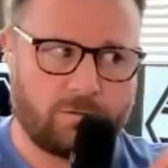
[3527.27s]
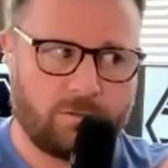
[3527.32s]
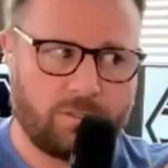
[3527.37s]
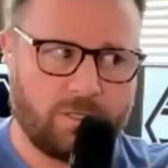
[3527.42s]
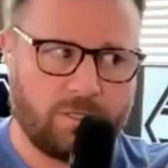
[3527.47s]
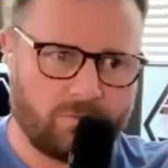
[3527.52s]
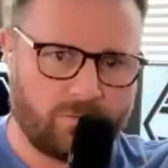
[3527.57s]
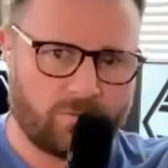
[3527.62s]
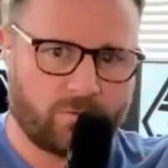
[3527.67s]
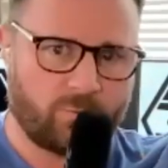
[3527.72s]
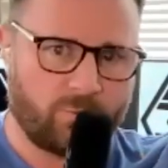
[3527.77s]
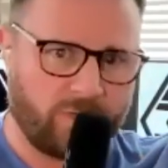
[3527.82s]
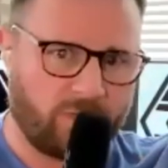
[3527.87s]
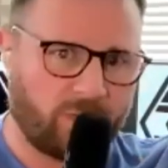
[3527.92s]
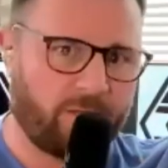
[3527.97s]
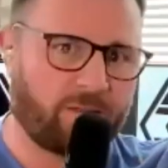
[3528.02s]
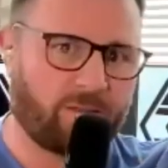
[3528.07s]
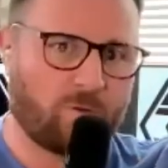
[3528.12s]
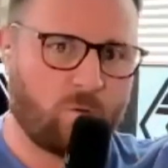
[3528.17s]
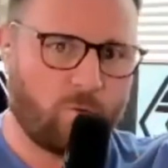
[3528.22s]
even for me,
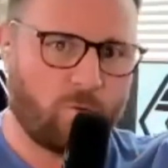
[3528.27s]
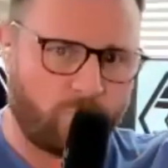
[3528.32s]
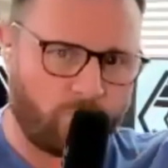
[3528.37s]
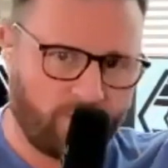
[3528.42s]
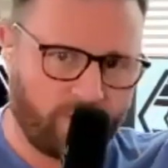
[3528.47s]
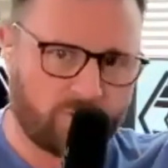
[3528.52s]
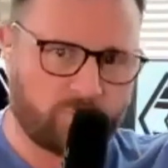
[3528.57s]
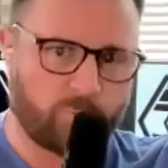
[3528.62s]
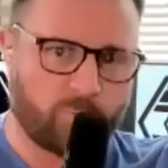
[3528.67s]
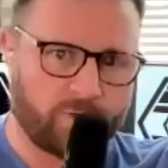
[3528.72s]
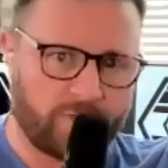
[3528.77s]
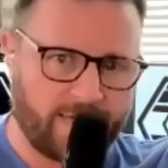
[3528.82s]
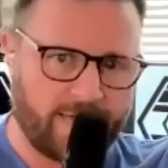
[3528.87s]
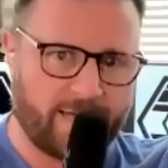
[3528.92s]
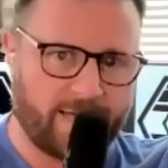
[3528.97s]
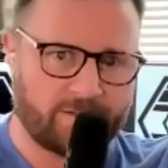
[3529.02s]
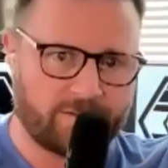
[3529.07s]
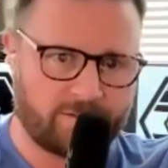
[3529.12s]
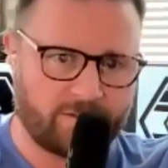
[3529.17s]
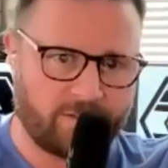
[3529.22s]
like the whole Facebook
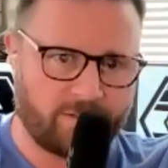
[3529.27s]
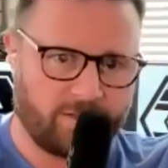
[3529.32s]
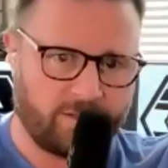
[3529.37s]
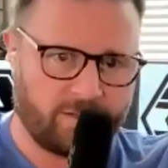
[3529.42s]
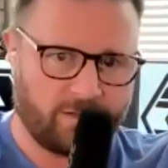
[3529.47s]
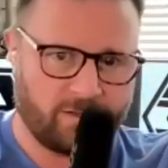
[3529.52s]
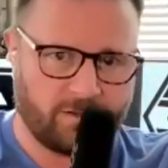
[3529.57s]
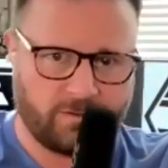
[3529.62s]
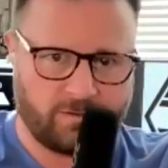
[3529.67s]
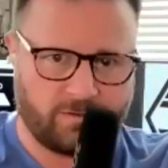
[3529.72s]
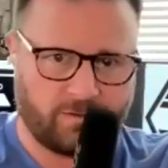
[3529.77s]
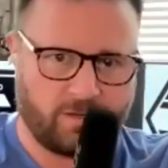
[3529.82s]
ads thing is